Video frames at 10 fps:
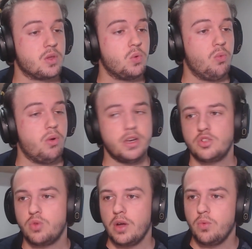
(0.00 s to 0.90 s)
what is
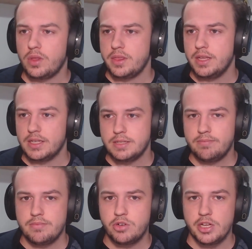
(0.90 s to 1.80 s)
wrong with this
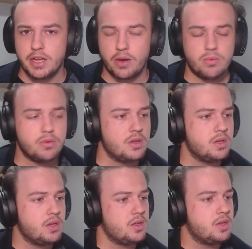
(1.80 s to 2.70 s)
right now?
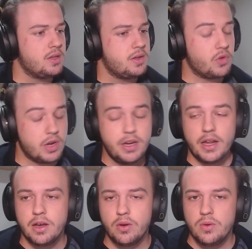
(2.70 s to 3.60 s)
Right
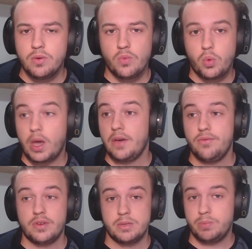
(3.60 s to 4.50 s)
now, we have
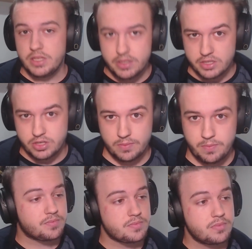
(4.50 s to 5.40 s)
repetition.
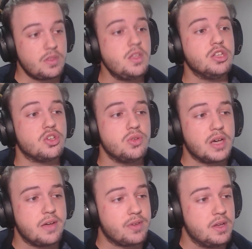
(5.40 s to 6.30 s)
So you
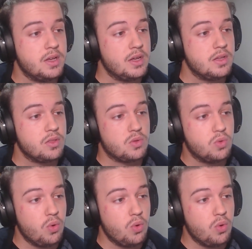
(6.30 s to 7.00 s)
have two